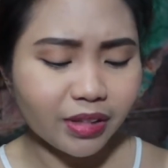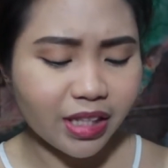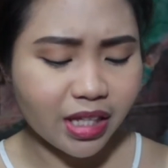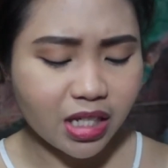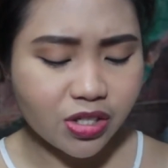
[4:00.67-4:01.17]

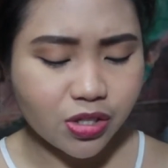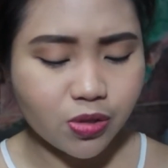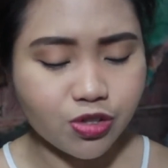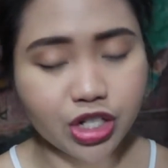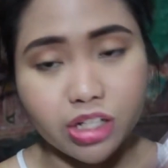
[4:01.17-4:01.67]
These
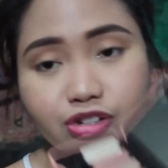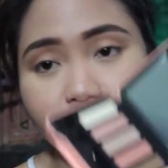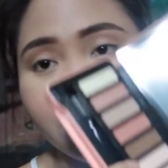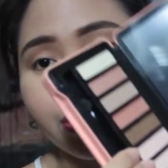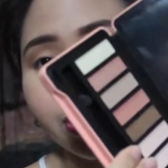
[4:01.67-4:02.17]
two shades right
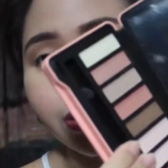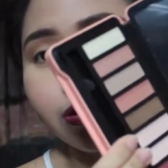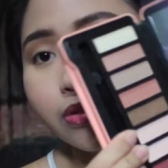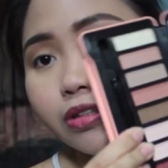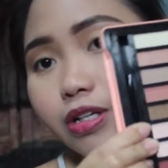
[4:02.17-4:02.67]
here
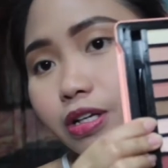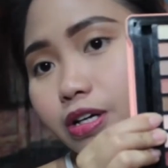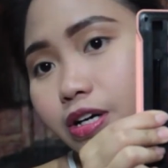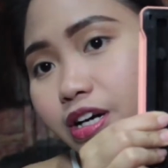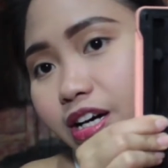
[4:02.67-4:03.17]
though,
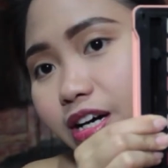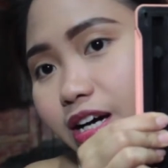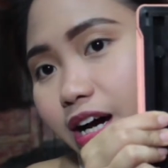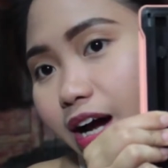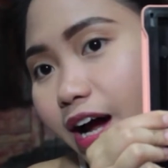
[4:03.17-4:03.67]

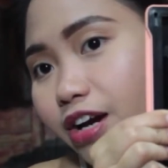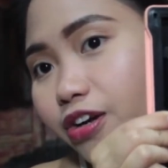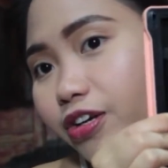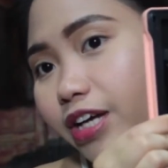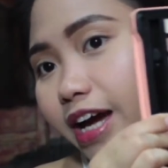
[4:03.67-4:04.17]

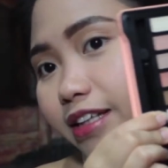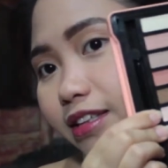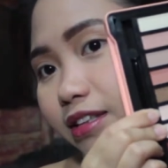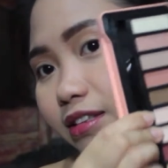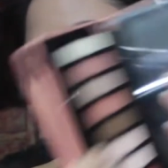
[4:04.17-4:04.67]
ano
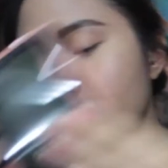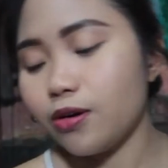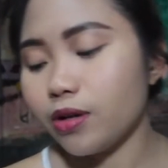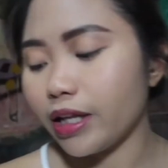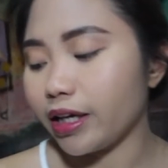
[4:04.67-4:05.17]
yan,
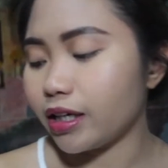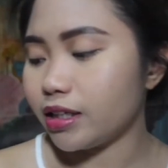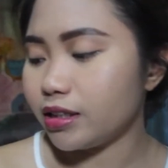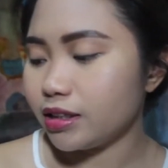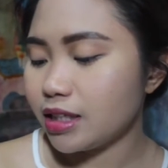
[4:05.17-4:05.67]
like
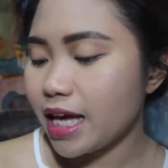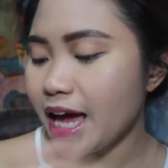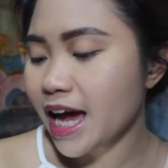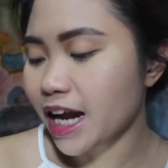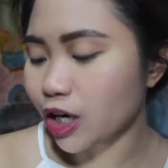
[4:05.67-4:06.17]

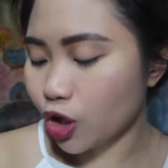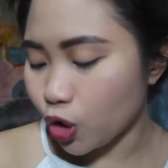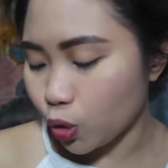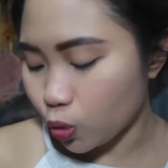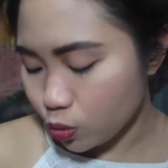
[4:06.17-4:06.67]

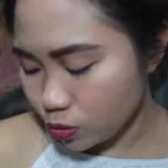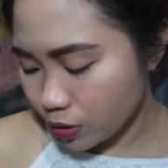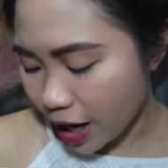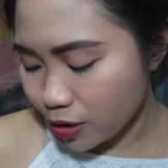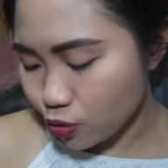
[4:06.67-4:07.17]
hello,
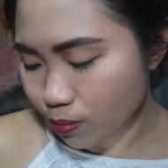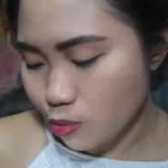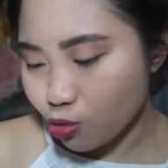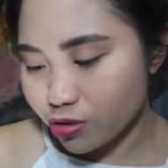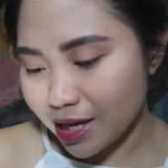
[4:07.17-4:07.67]
ano
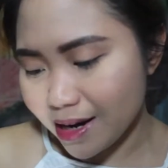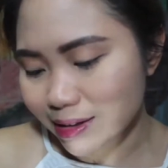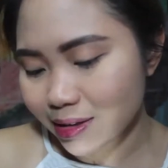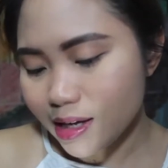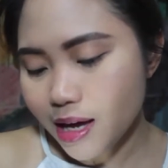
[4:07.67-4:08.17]
po
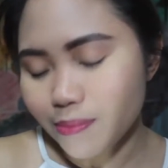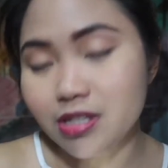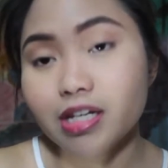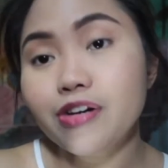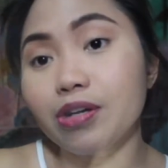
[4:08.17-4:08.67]
yan. I'm
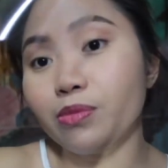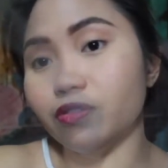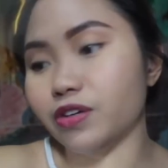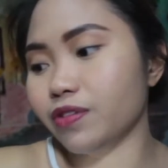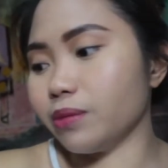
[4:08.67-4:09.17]
just gonna
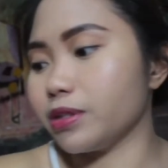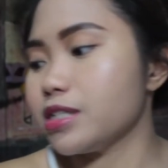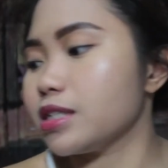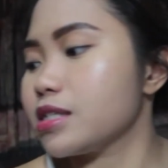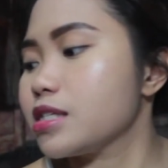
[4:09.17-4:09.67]
remove the film
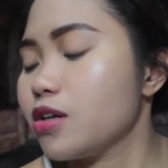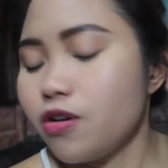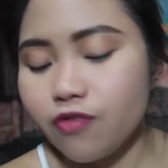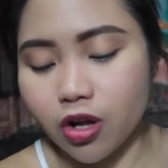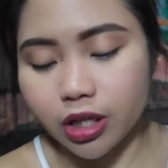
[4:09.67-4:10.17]
because it's
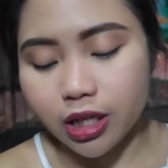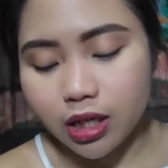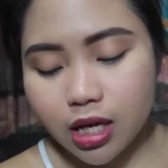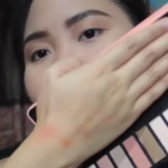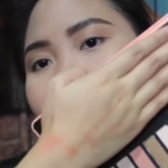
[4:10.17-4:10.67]

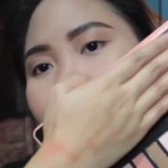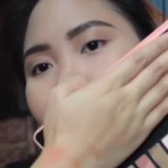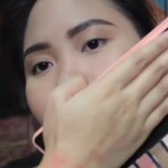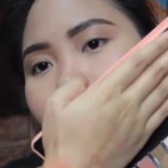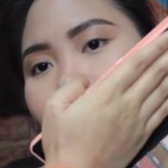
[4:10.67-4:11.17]
fallen.
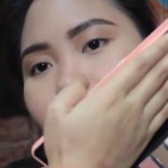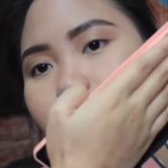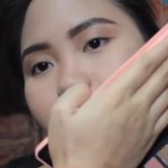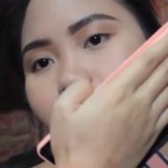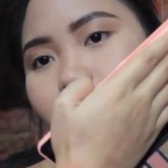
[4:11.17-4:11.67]
Do you
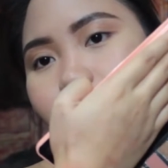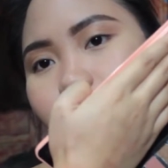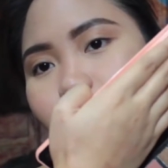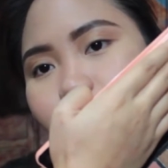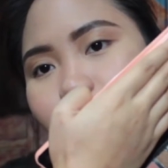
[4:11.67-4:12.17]
see those
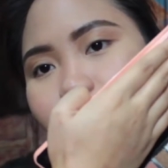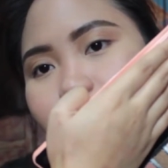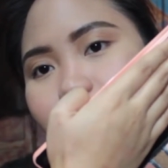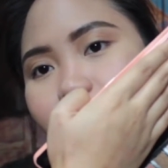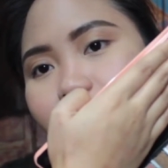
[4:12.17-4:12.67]
two
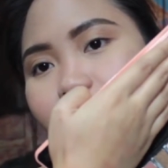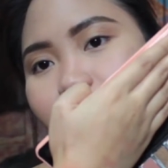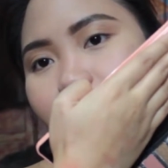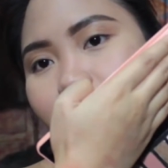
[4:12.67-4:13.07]
shades there?